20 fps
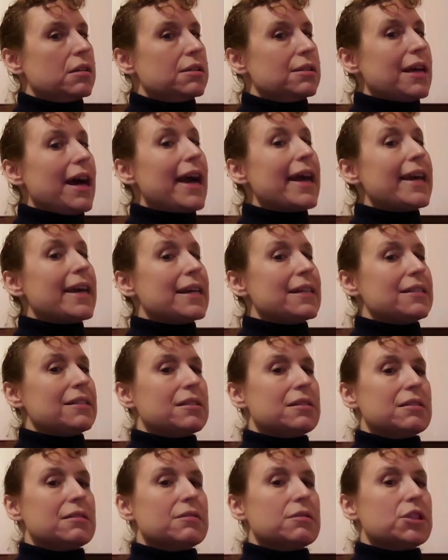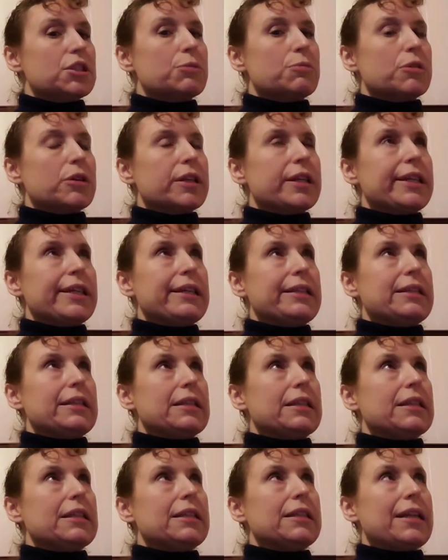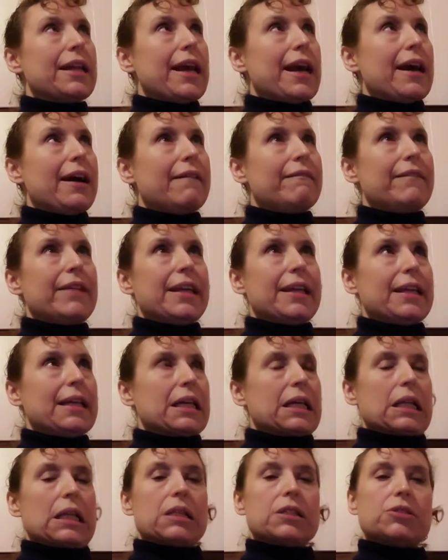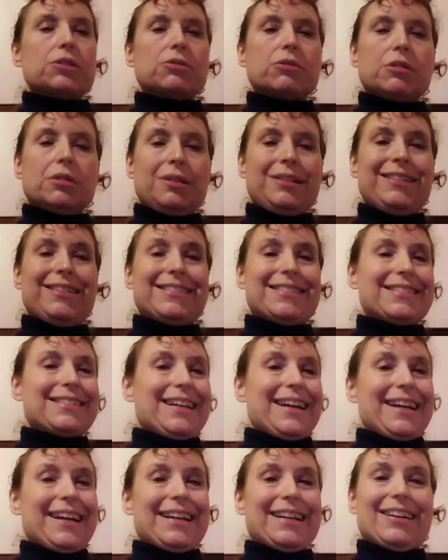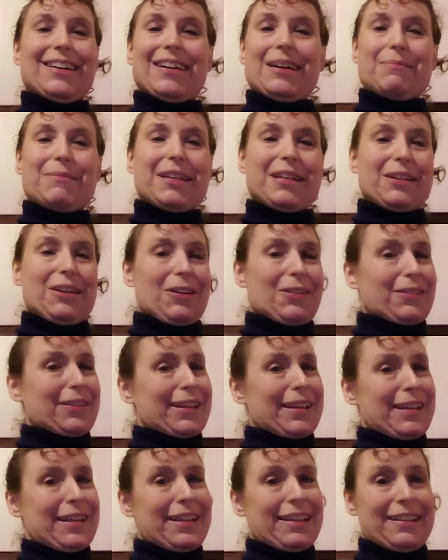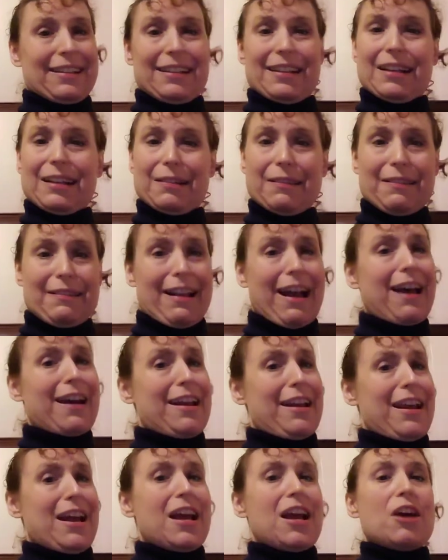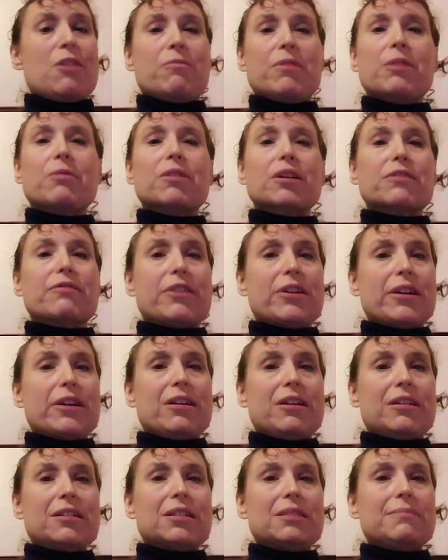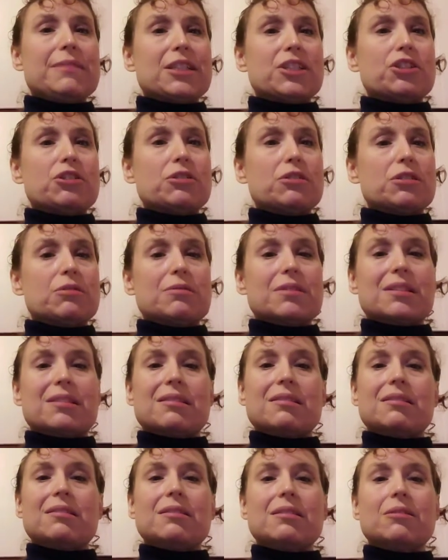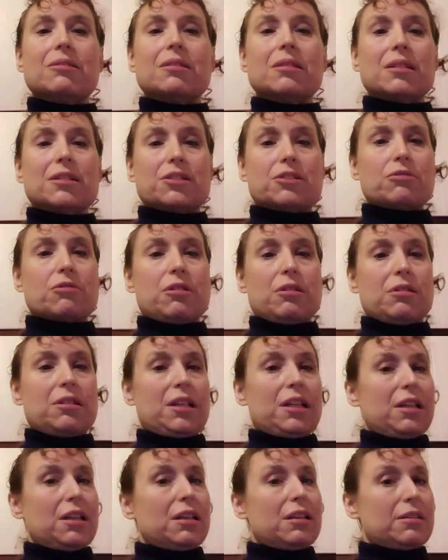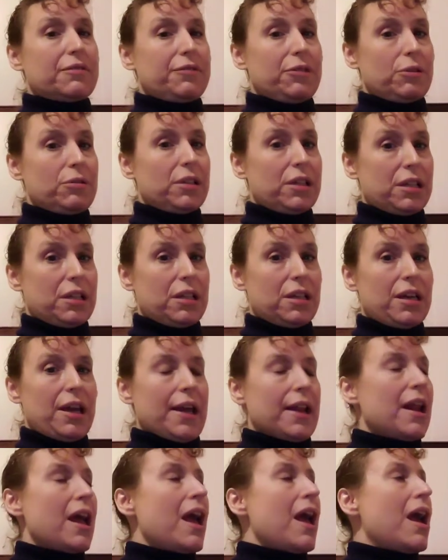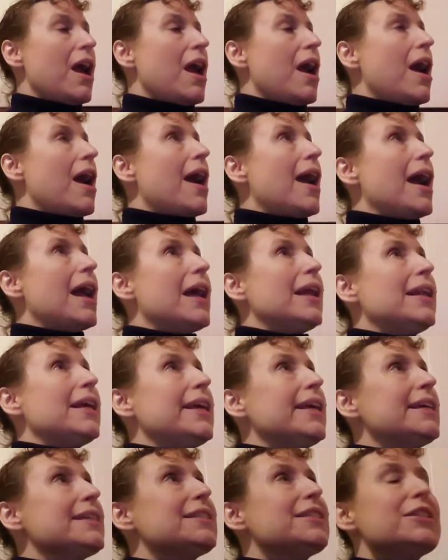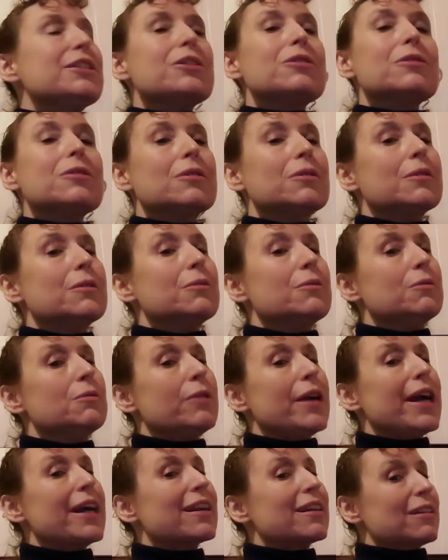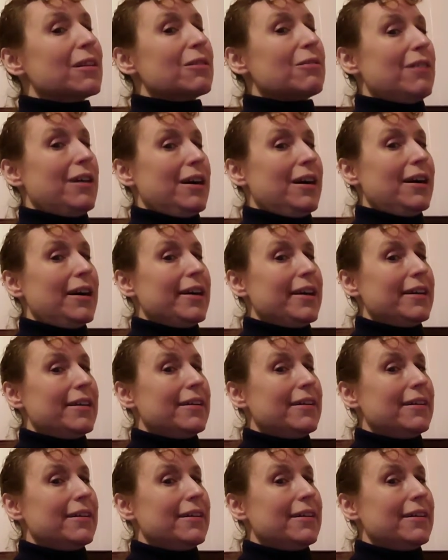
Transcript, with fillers: diet to where he didn't have any cholesterol in his diet. I mean, hardly any none. We worked very hard to make sure there was no cholesterol in any of the food that he ate. And he still ran a little high